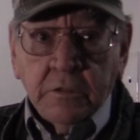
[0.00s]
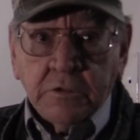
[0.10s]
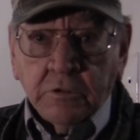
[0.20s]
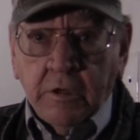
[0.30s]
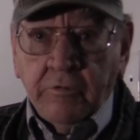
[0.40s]

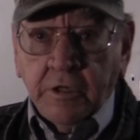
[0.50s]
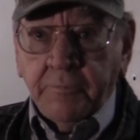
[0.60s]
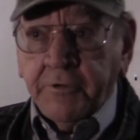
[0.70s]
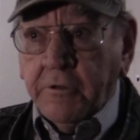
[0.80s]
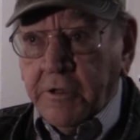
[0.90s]
So I went
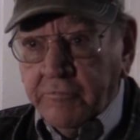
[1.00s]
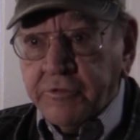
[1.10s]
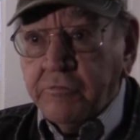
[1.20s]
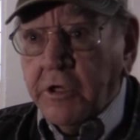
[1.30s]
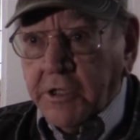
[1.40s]
up there and it was
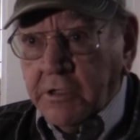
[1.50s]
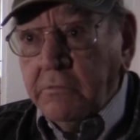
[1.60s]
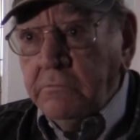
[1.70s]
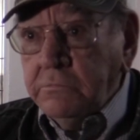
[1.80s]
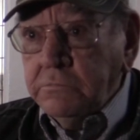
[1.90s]
running,
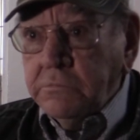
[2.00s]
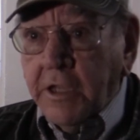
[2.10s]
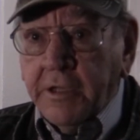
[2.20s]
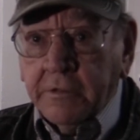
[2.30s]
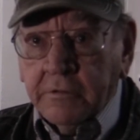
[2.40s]

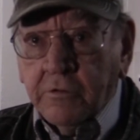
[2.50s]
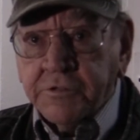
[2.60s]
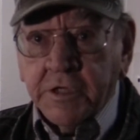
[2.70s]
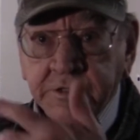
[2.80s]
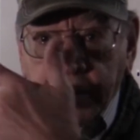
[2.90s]
and of
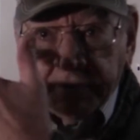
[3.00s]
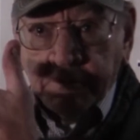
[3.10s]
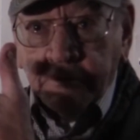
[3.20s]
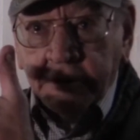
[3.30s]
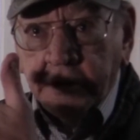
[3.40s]
course I was out
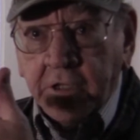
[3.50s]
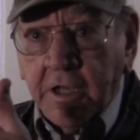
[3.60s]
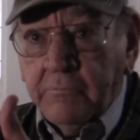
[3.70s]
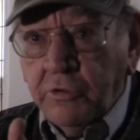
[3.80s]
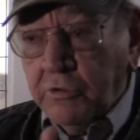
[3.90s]
there on the end of
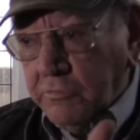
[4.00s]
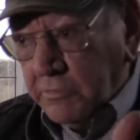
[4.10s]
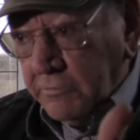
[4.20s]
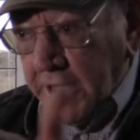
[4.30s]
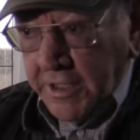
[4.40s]
that boom,
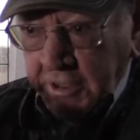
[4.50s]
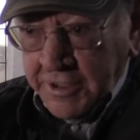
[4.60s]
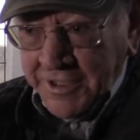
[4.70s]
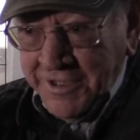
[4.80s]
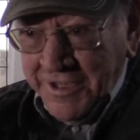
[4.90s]
and man,
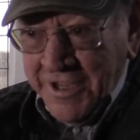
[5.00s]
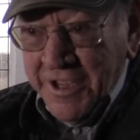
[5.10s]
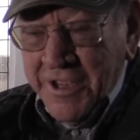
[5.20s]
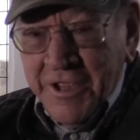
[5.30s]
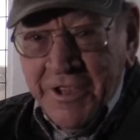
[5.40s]

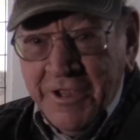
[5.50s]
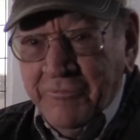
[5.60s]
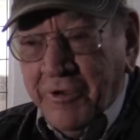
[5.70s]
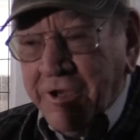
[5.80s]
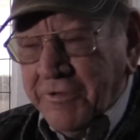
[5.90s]

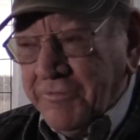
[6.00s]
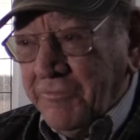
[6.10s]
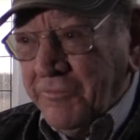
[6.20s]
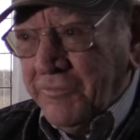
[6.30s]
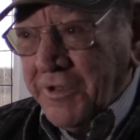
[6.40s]

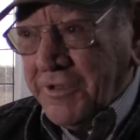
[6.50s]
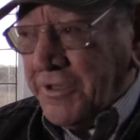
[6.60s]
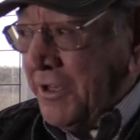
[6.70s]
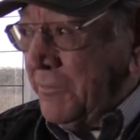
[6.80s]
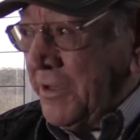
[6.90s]
they
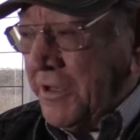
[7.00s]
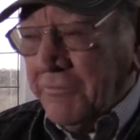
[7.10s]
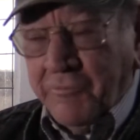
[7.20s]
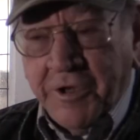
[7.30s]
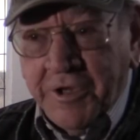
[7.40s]
tell me
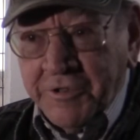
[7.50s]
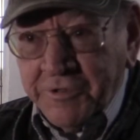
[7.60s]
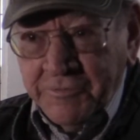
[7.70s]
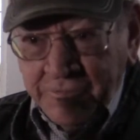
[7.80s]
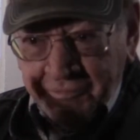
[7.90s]
that when it
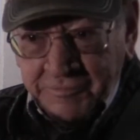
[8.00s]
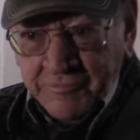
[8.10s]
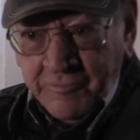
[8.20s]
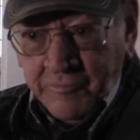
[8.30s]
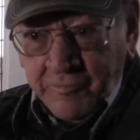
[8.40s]

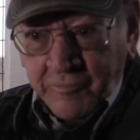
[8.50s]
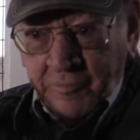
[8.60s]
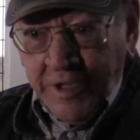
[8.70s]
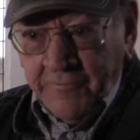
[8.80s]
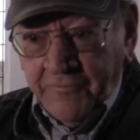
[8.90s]

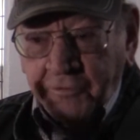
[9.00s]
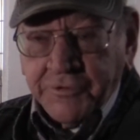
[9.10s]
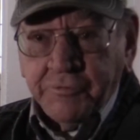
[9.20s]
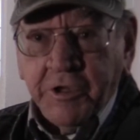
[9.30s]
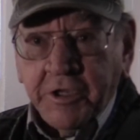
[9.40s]
made a full
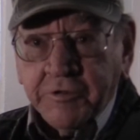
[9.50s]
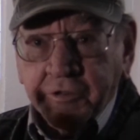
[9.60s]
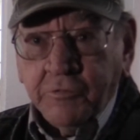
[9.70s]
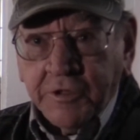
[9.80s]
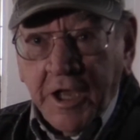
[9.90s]
swing, it was
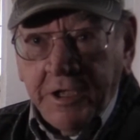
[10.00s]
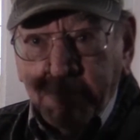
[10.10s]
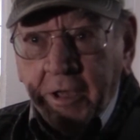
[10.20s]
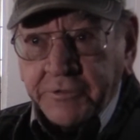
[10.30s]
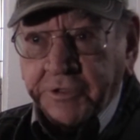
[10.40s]
going 90
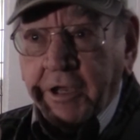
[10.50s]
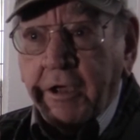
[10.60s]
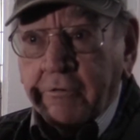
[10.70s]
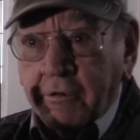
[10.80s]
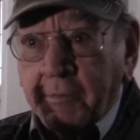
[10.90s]
miles an
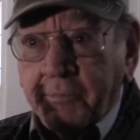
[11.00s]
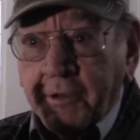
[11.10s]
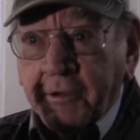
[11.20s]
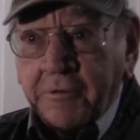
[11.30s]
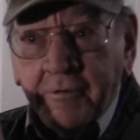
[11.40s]
hour up
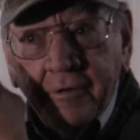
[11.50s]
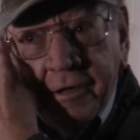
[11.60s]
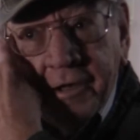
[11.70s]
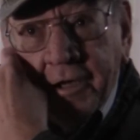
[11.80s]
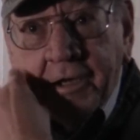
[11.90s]
there.
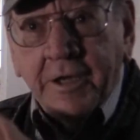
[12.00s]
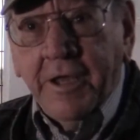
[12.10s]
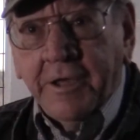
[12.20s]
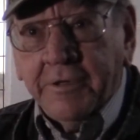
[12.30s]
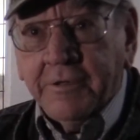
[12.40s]

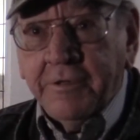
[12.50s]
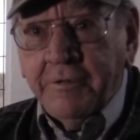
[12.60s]
And